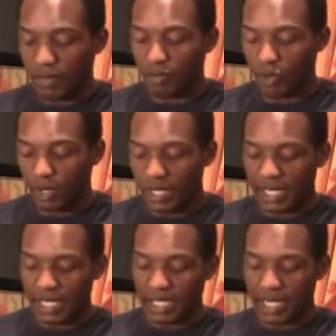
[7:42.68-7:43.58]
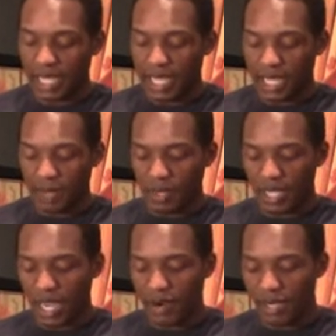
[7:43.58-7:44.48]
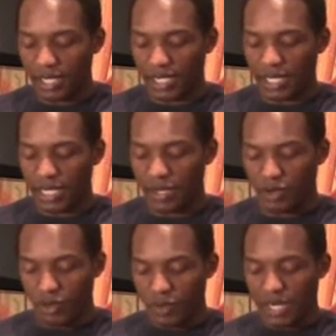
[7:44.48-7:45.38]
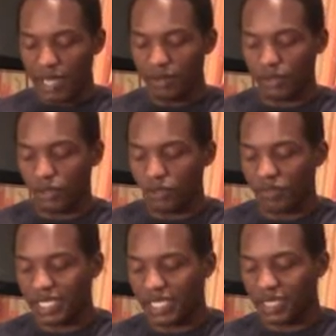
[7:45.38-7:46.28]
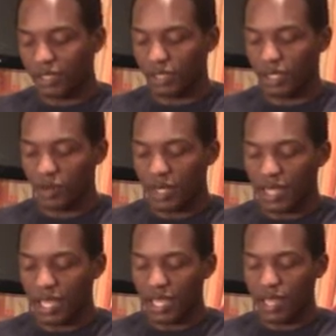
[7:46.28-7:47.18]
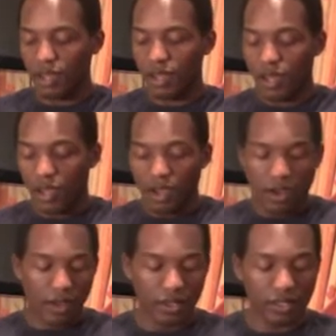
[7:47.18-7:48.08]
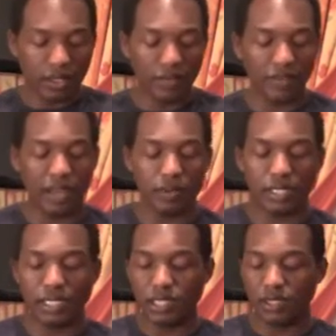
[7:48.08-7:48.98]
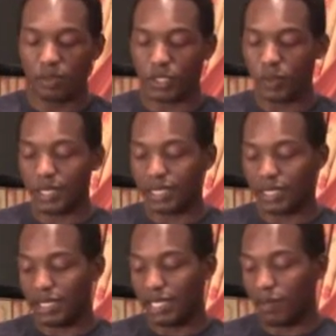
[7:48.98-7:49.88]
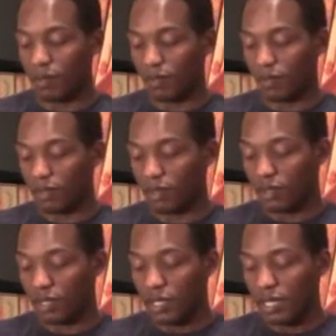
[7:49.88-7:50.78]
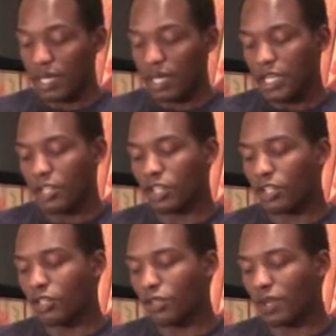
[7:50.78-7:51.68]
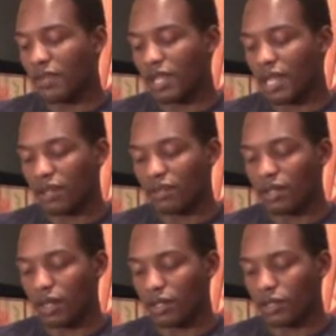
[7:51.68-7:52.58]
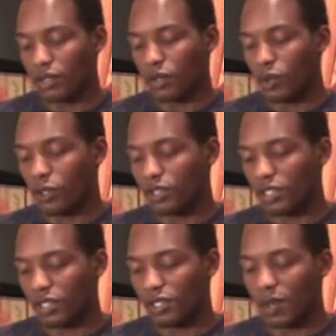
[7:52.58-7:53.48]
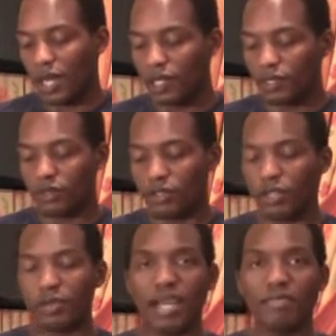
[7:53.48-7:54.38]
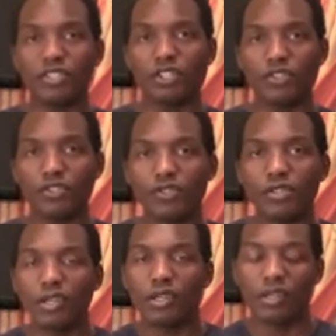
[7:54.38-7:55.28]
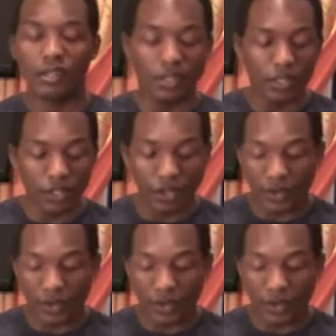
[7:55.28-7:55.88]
broccoli is in here, my carrot is in here. All we now sort of need to go in there are the sunflower seeds, which we can tip. And you can use whatever kind of nut you want as well. You don't have to use, you know,